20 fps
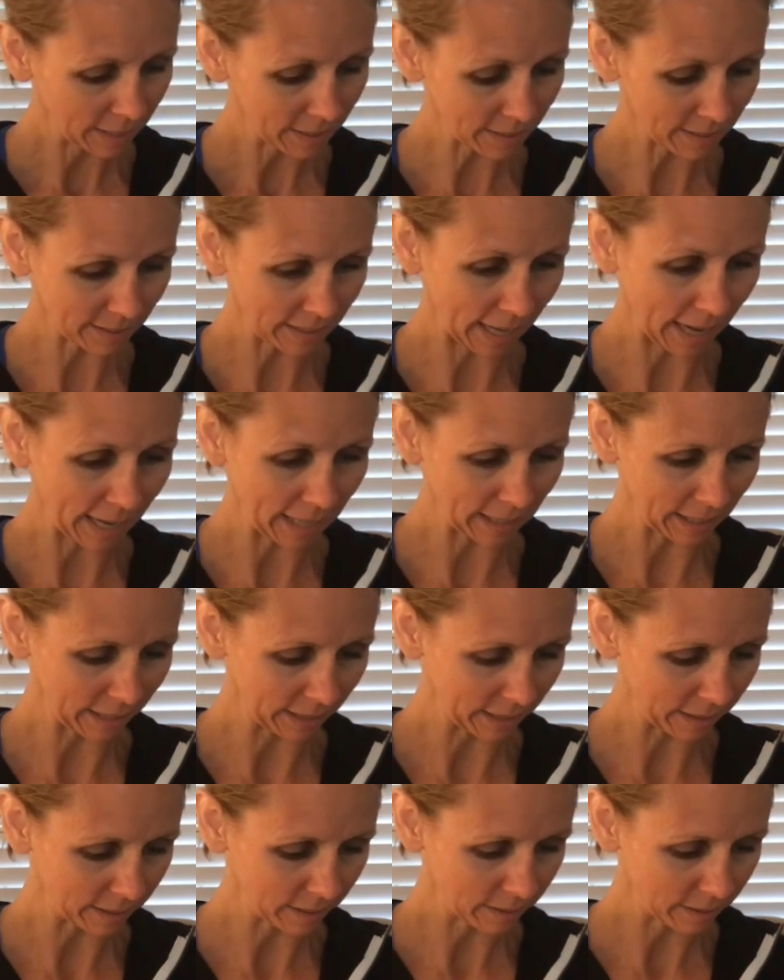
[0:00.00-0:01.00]
Sadly,
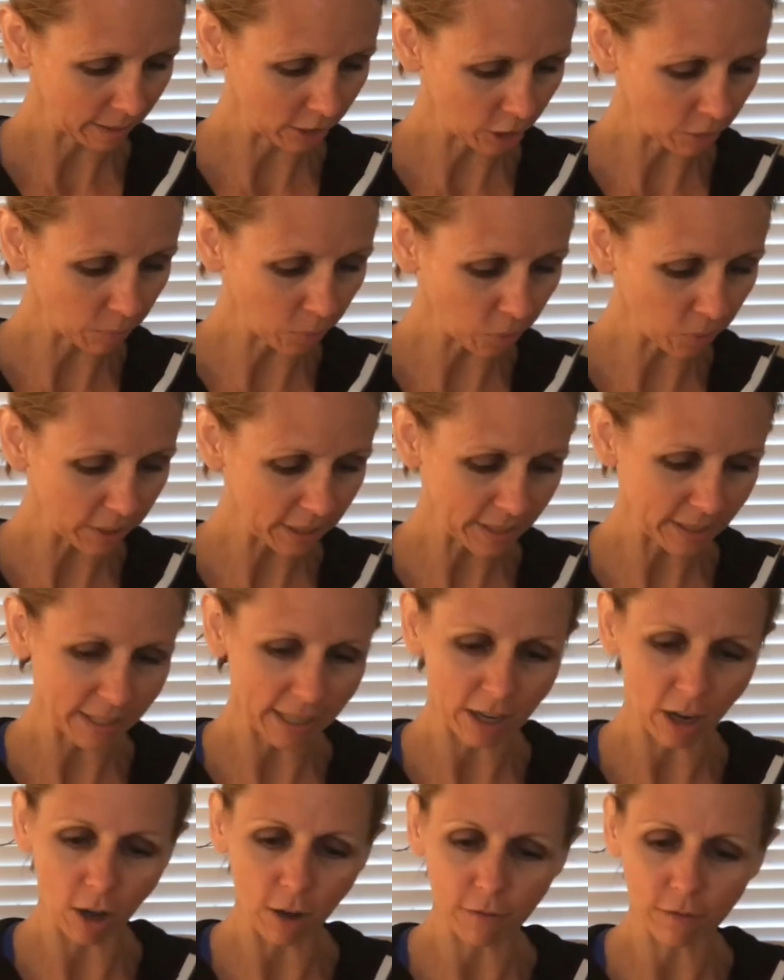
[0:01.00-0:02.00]
the boy
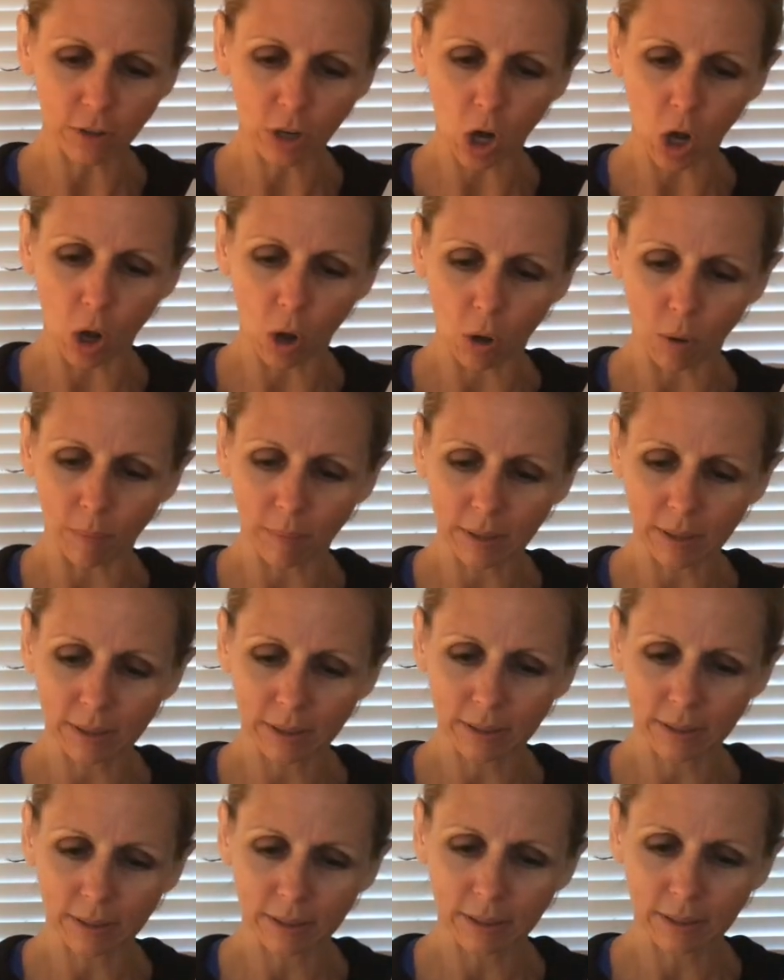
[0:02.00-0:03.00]
set off for home.
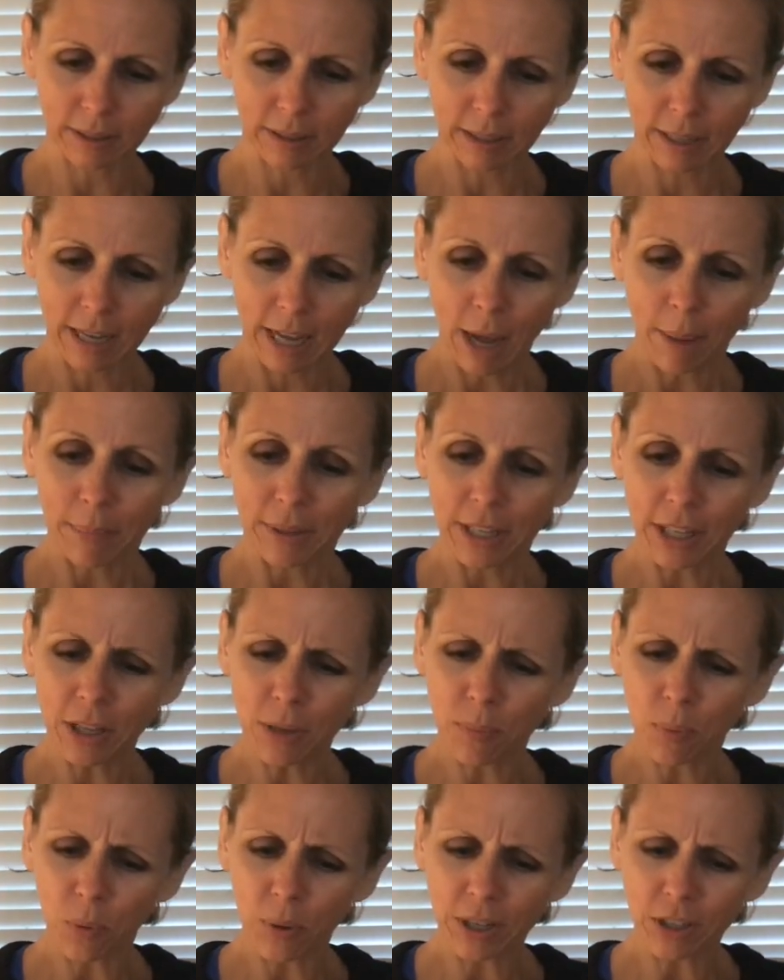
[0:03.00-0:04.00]
But then
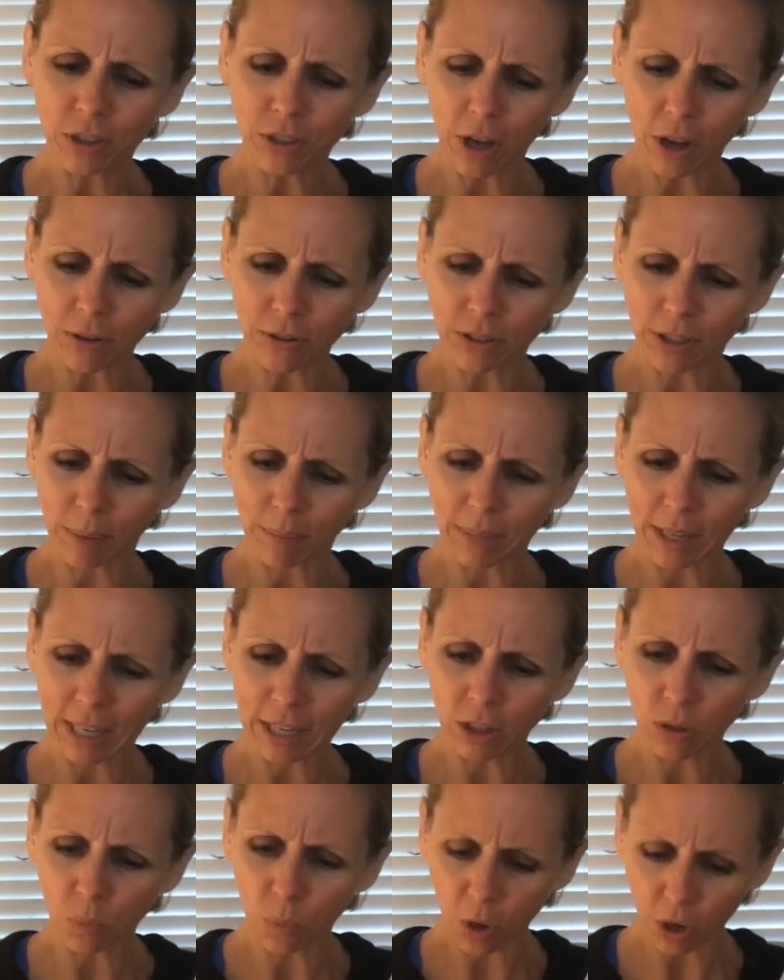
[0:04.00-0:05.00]
the boy saw something
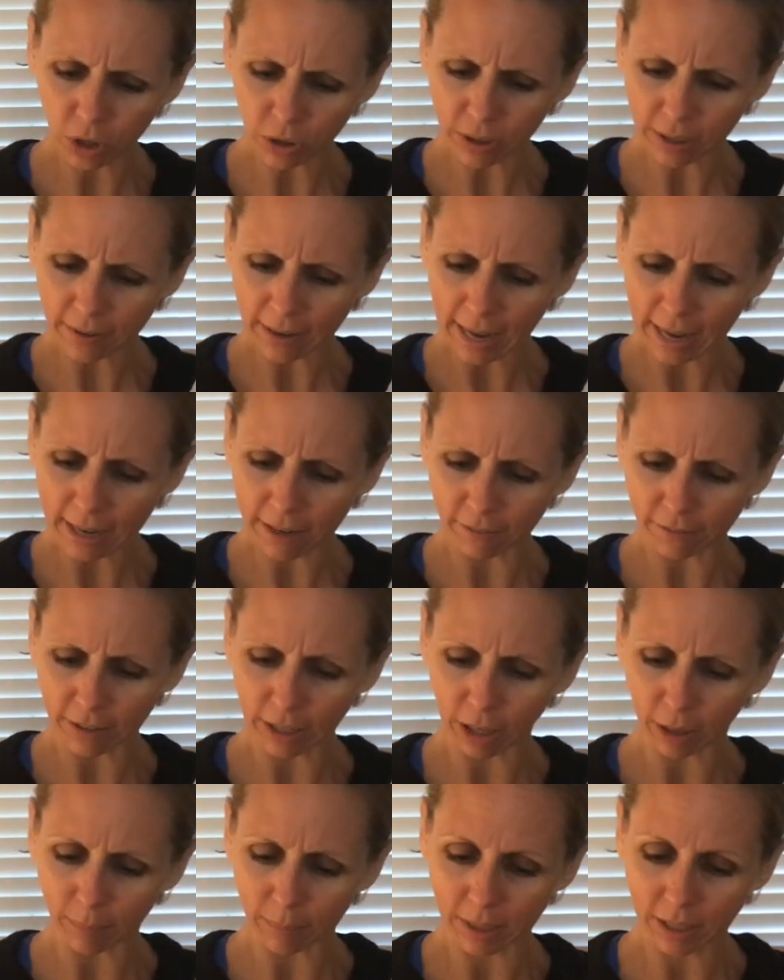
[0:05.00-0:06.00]
in the water ahead of
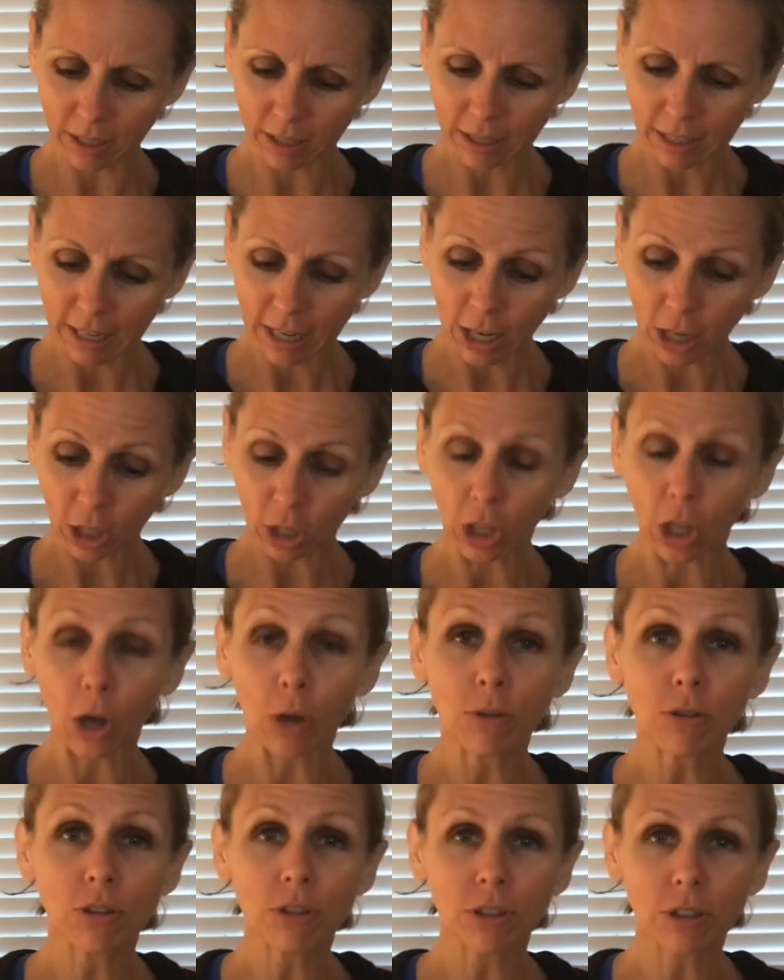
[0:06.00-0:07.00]
him.
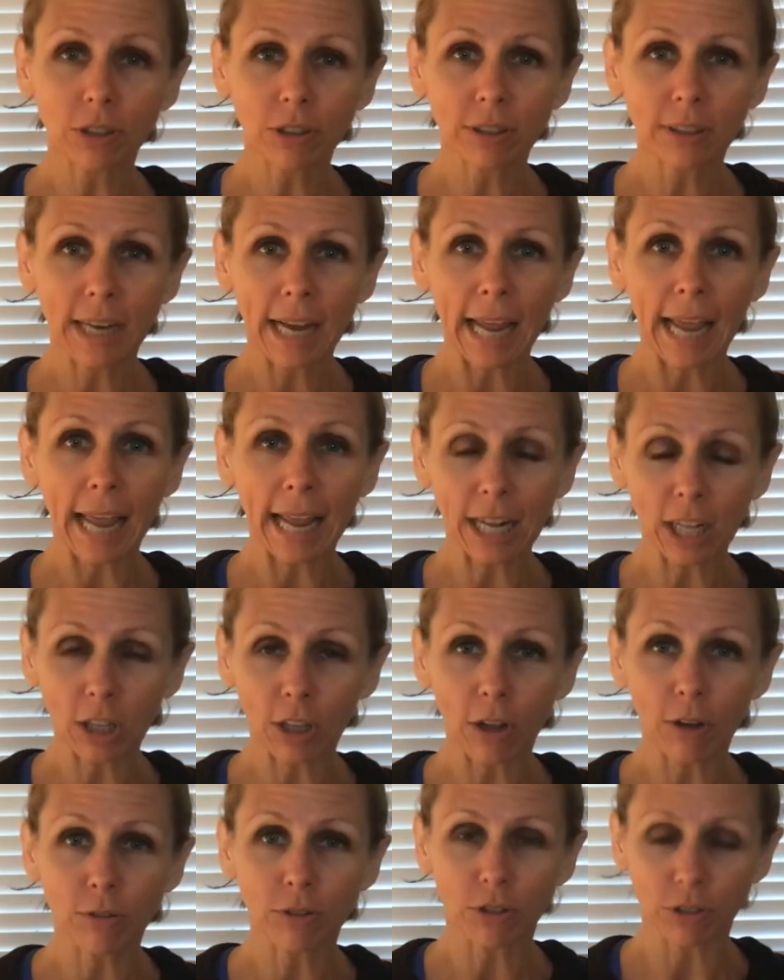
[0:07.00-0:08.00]
Closer and
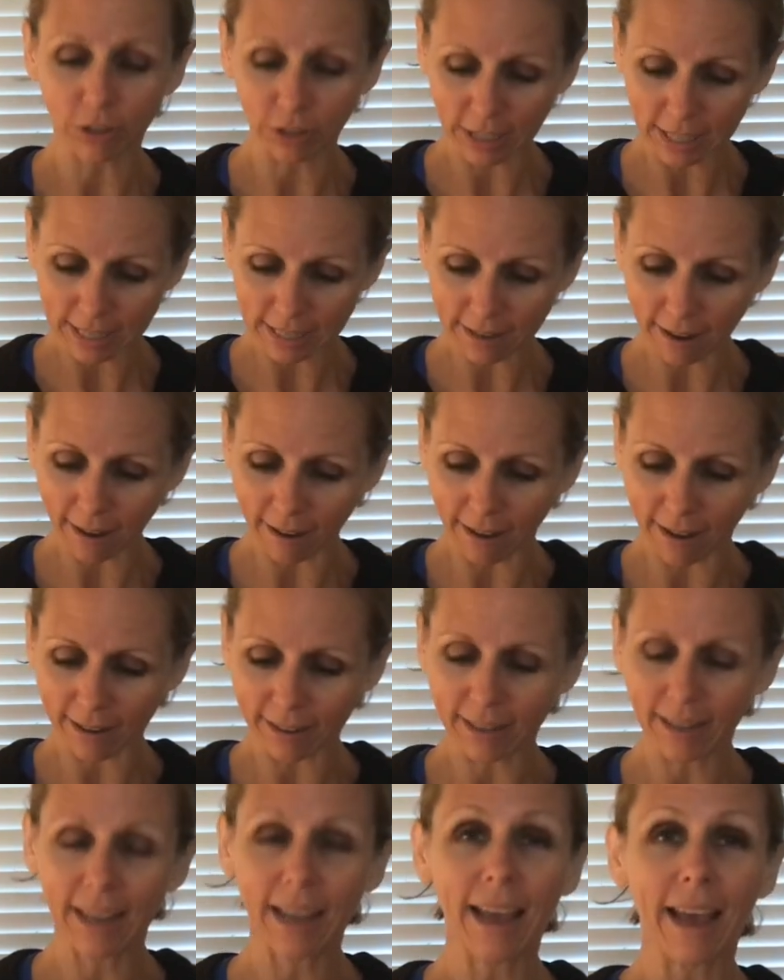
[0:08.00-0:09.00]
closer he got,
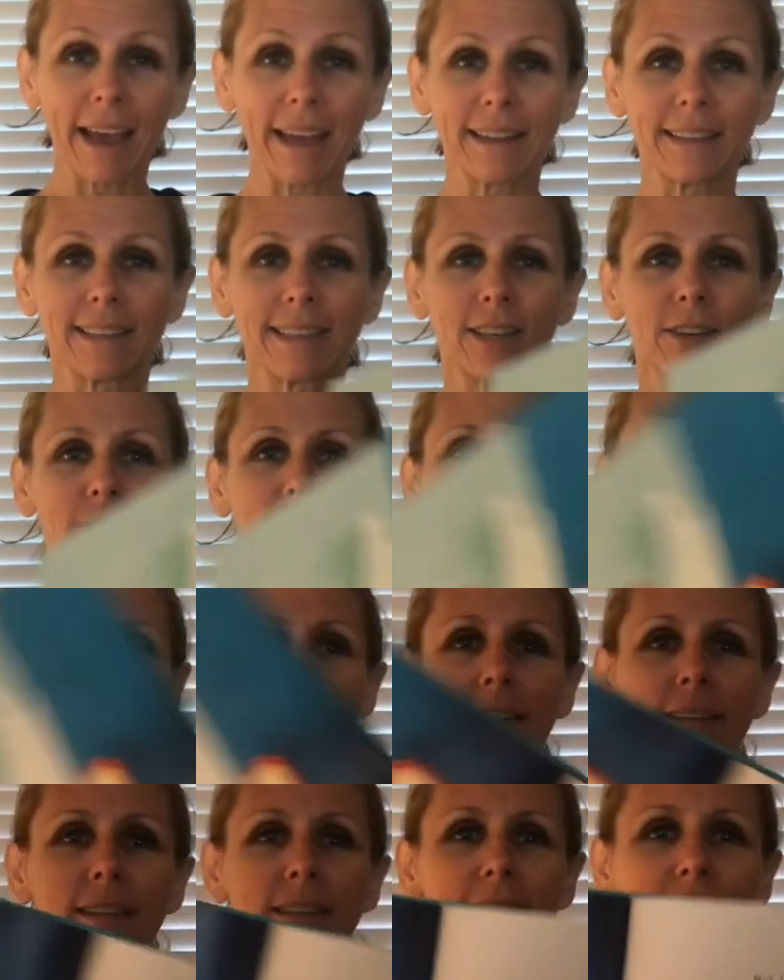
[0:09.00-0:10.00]
until he could